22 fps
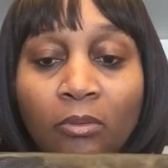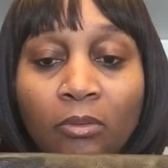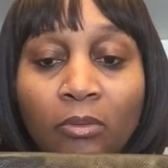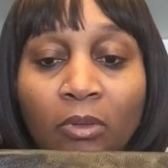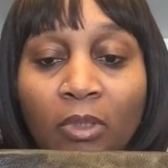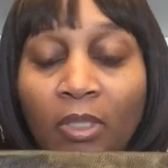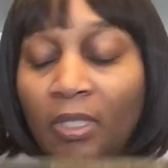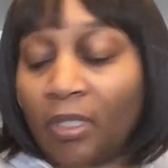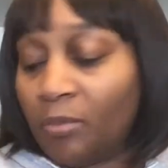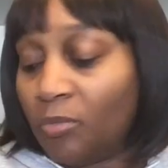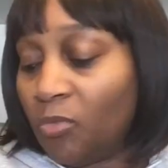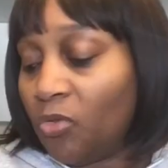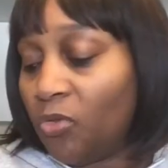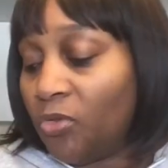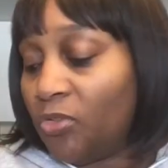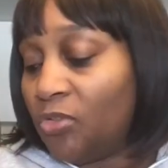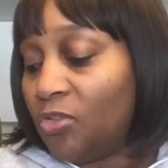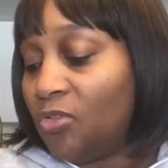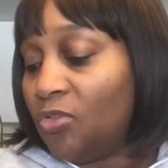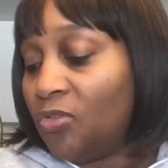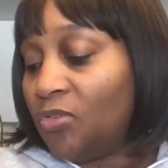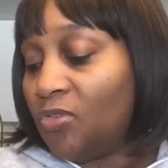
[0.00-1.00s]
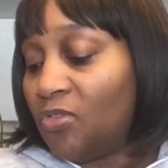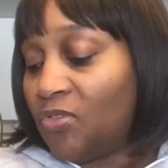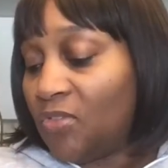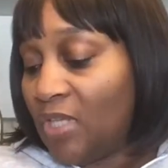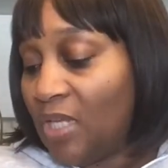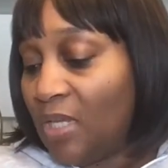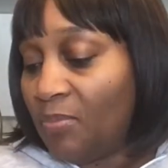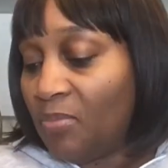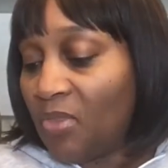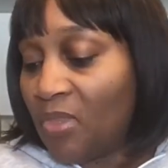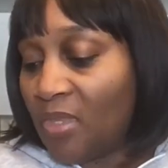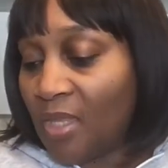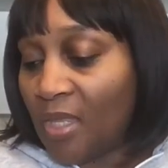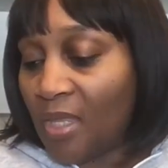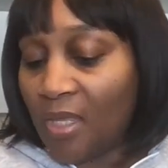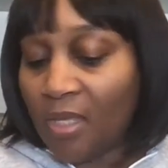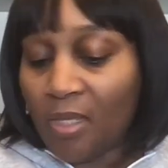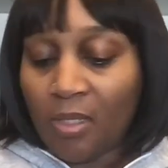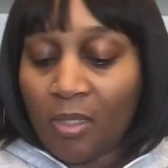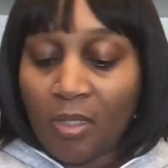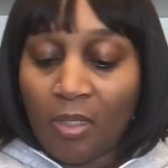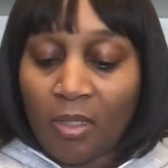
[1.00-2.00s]
And I'm going to do the same thing.
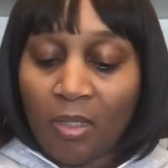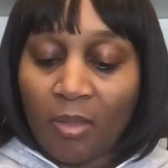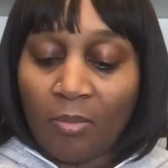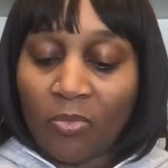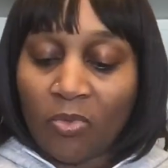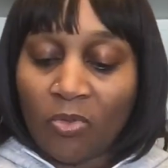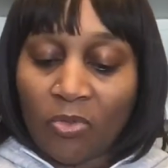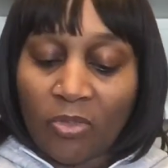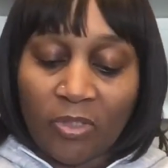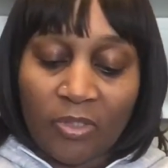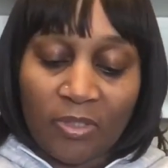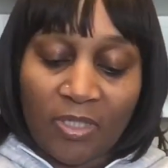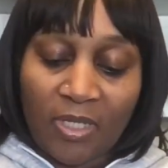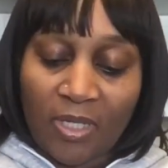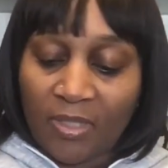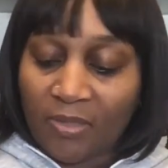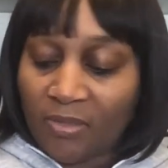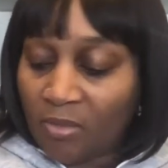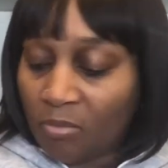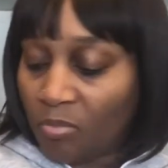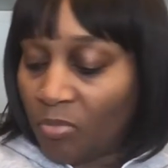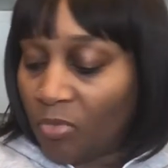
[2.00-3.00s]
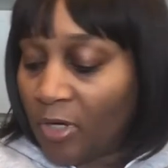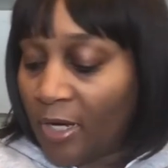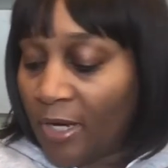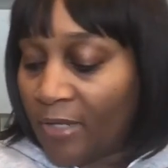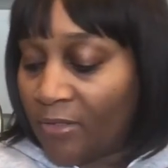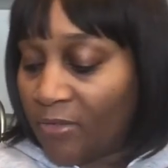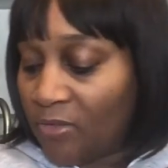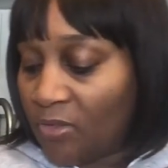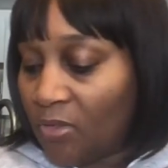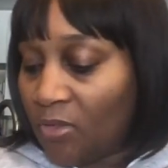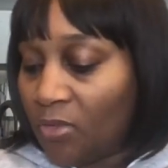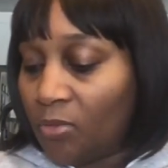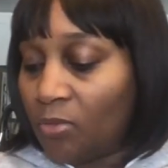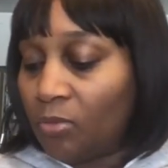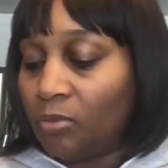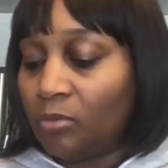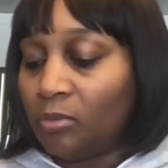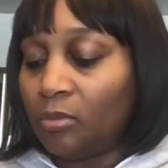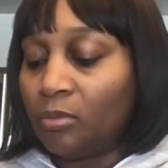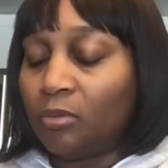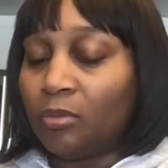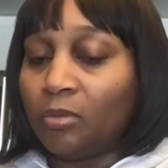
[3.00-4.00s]
I'm going to take some Brasso.
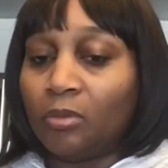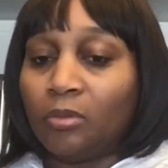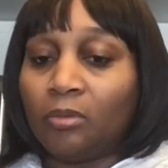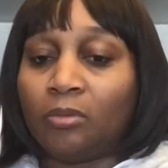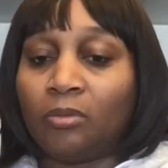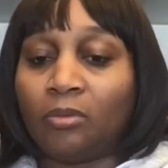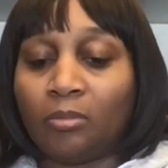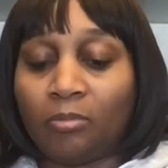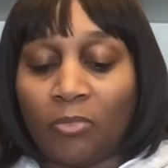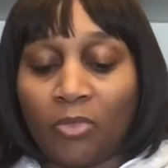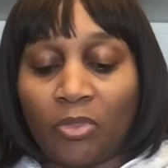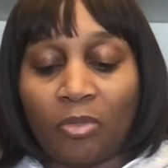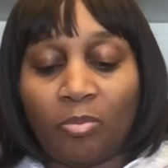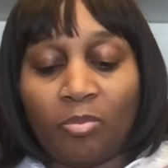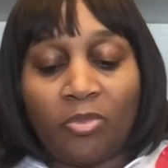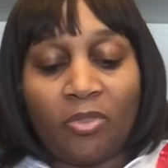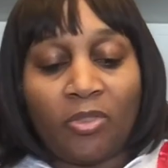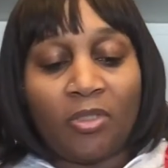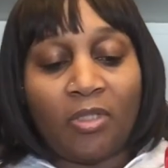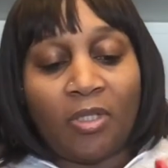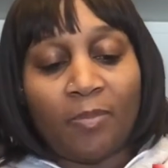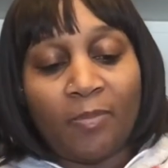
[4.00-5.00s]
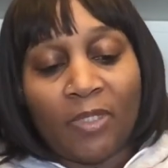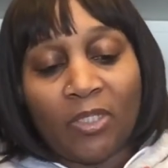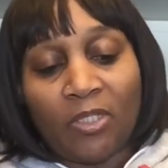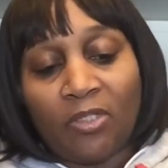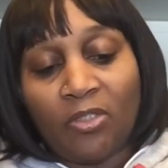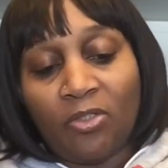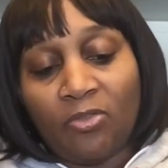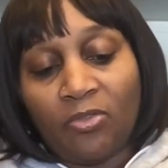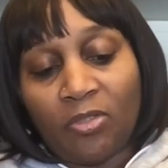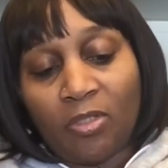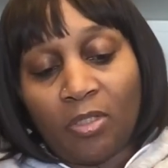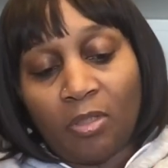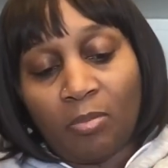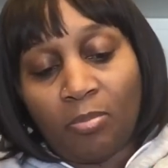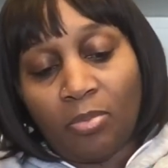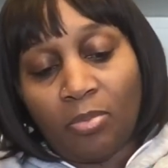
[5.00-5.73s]
I'm going to put it on my Q-tip.